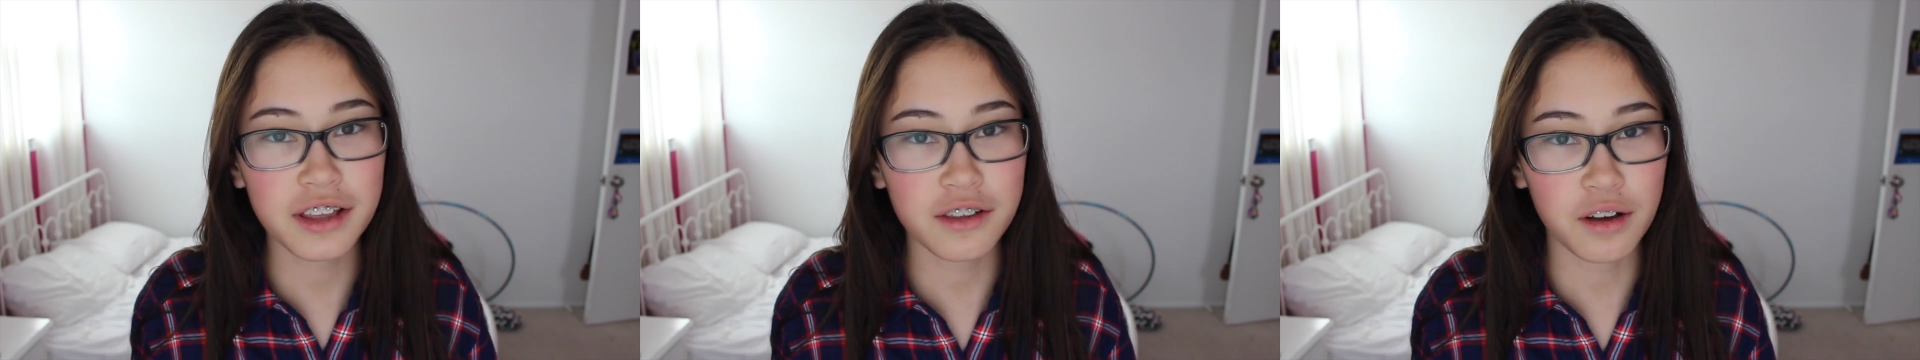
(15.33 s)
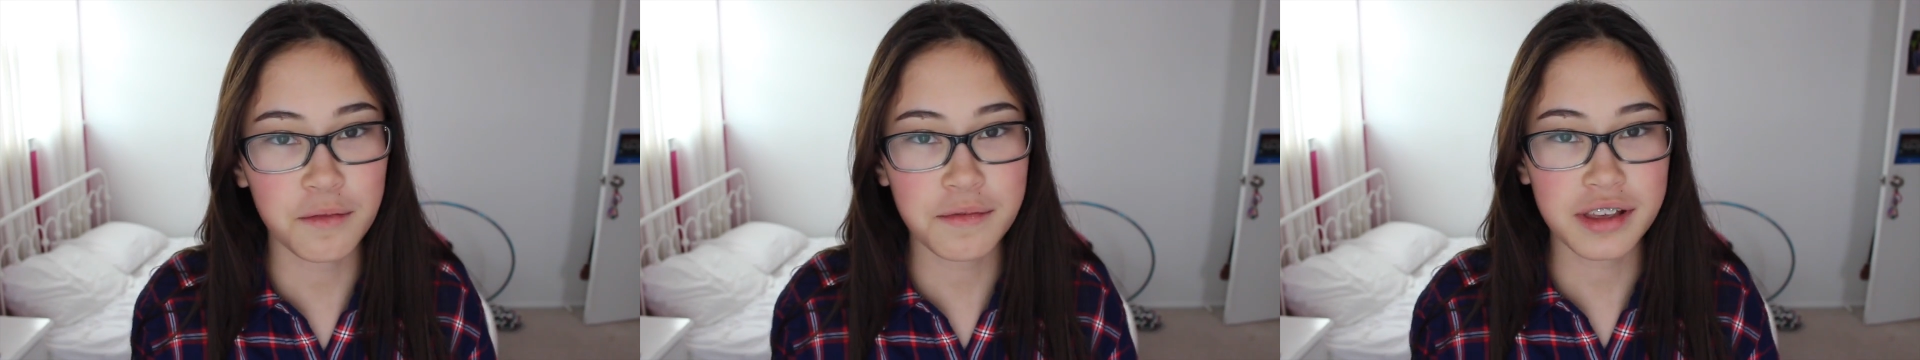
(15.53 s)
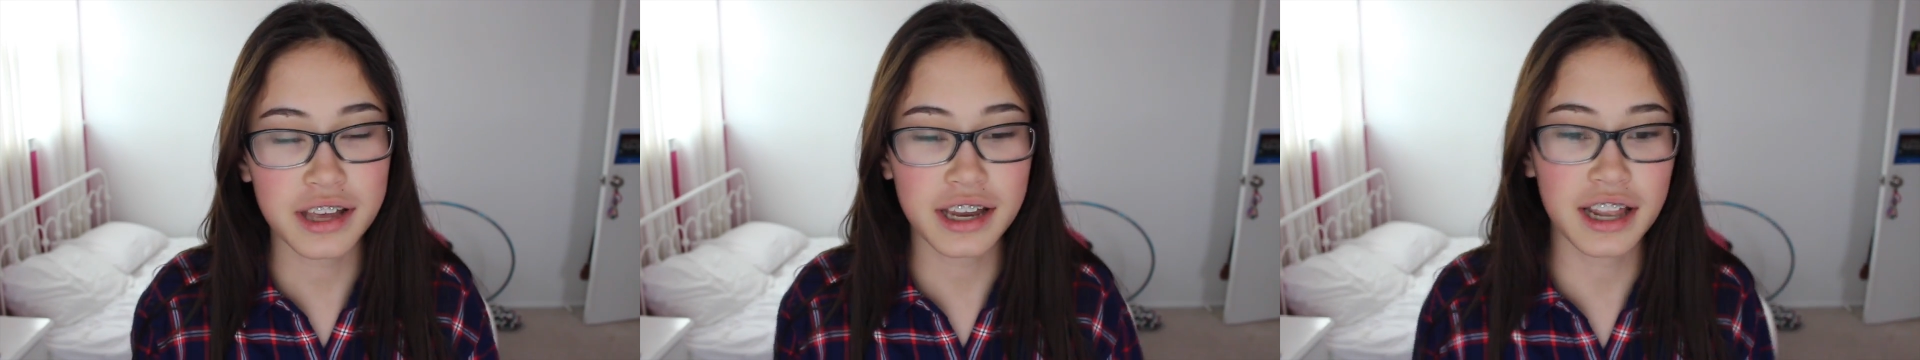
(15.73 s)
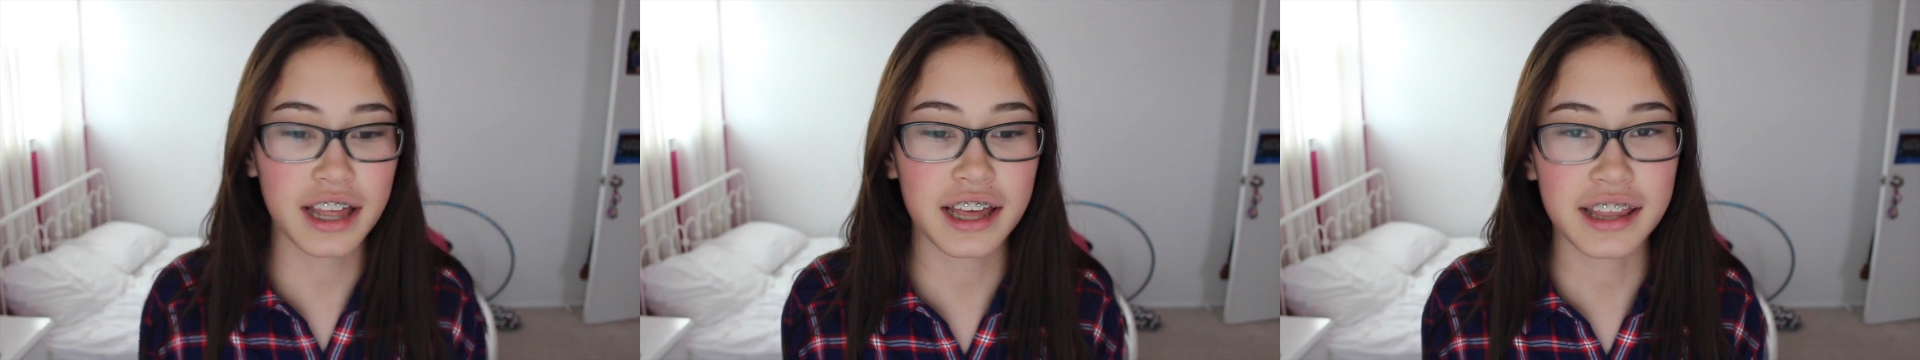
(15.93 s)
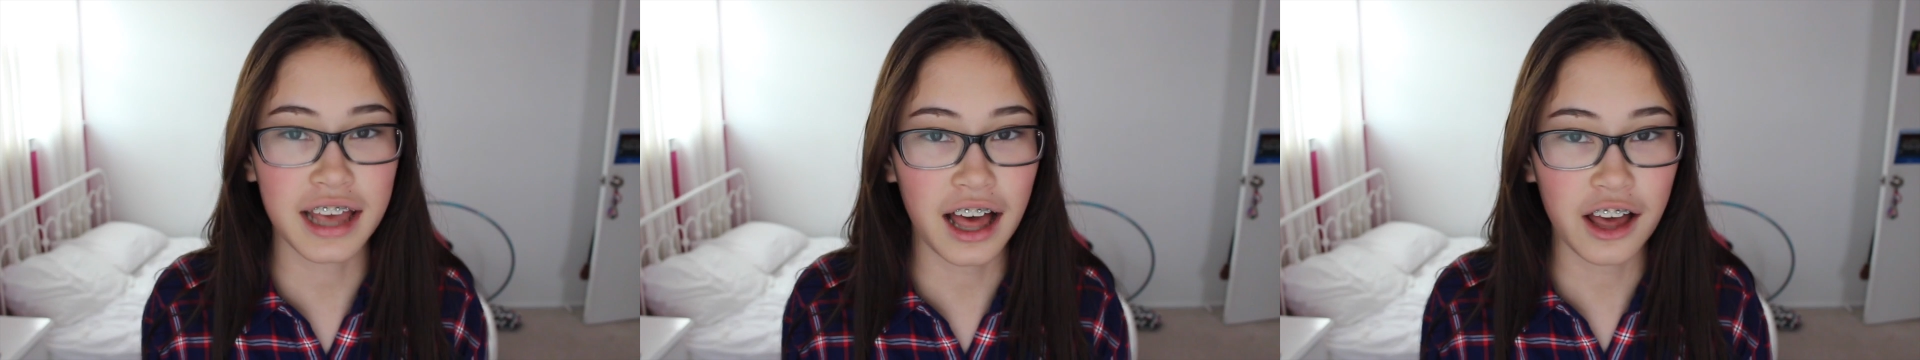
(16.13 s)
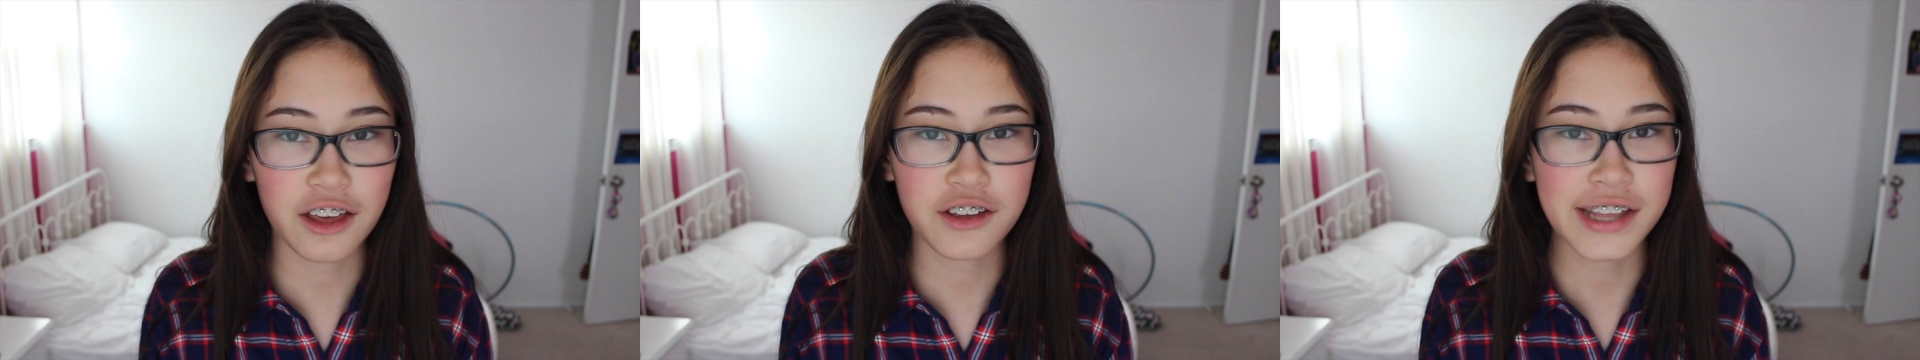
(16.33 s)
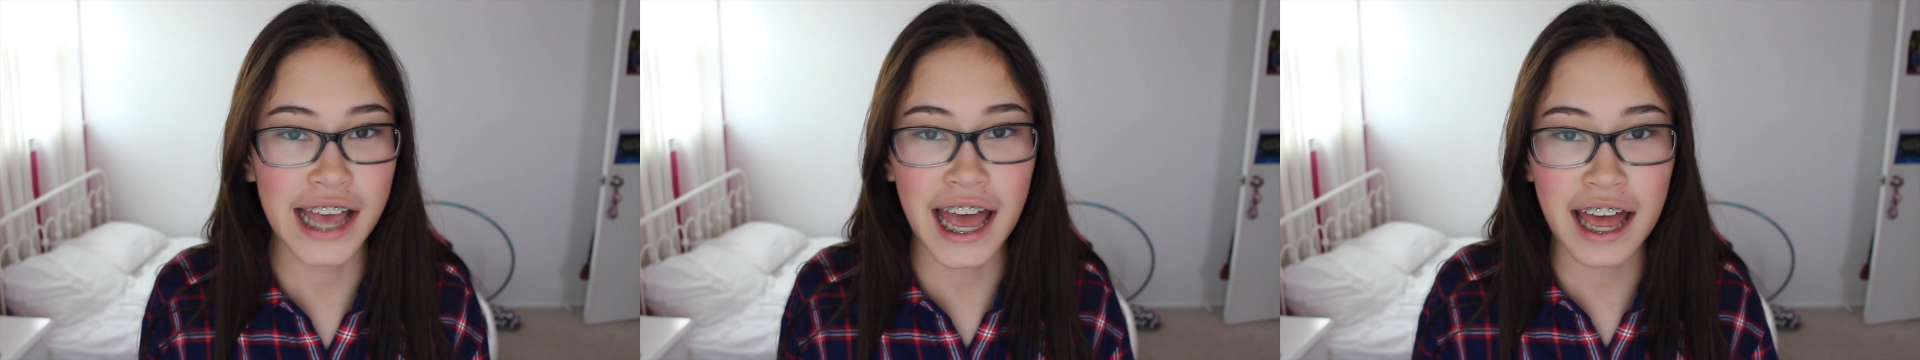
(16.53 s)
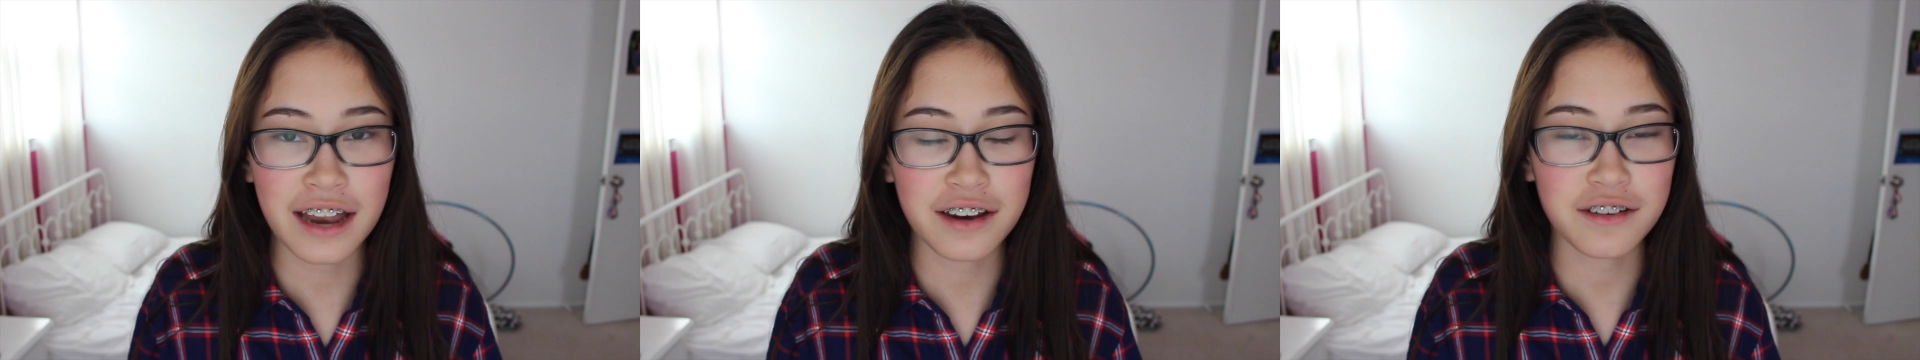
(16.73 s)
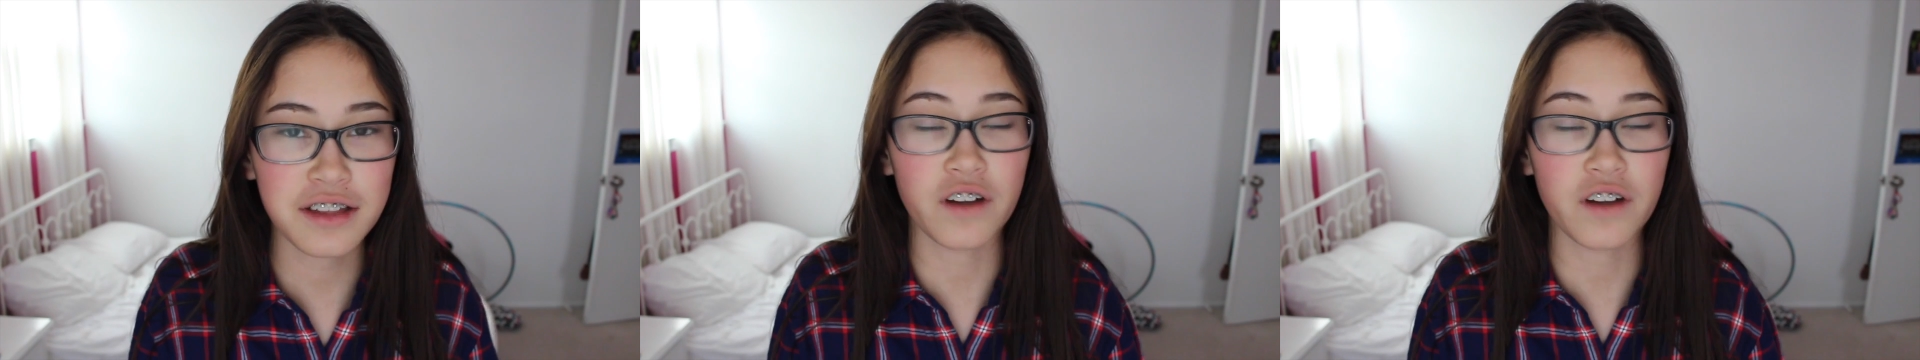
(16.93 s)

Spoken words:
so I'm just gonna like tell you 10